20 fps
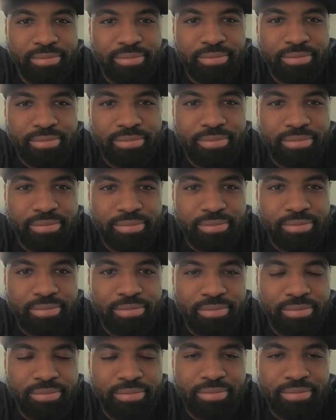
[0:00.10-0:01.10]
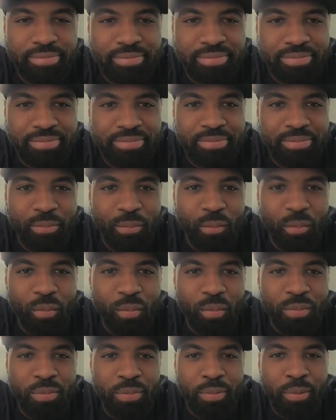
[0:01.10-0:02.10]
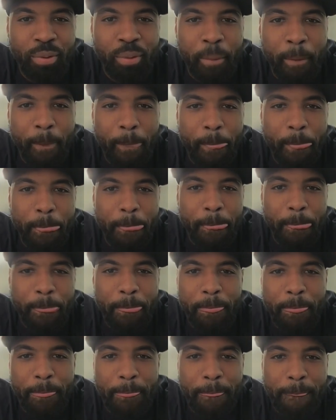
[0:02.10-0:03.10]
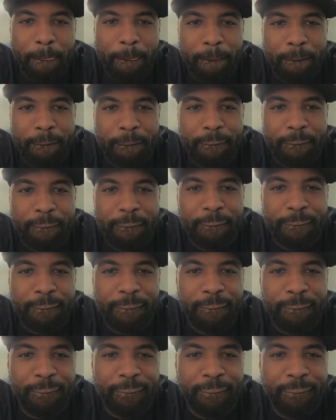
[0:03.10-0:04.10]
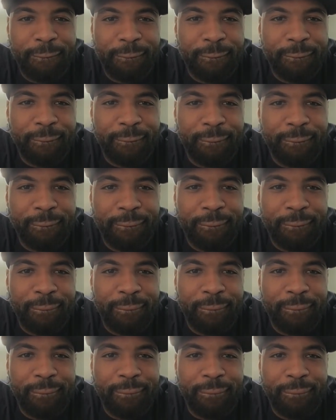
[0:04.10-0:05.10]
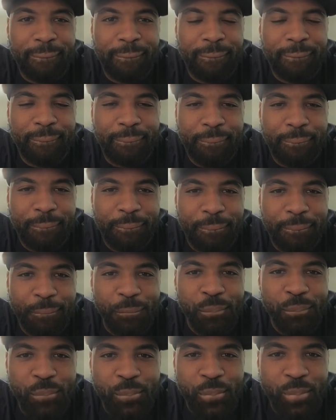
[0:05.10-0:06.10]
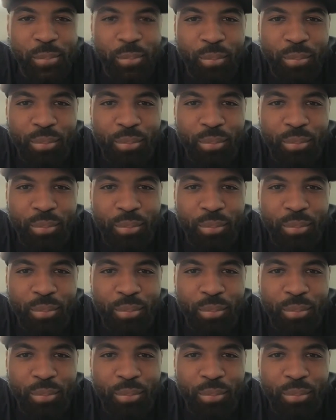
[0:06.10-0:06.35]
This person isn't speaking.